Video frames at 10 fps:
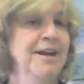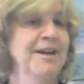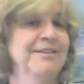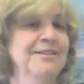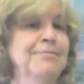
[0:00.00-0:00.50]

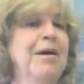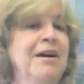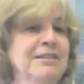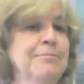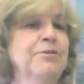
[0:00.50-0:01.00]
as
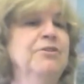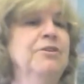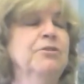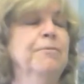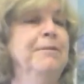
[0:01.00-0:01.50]
possible.
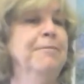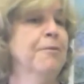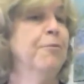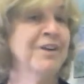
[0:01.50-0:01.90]
So people are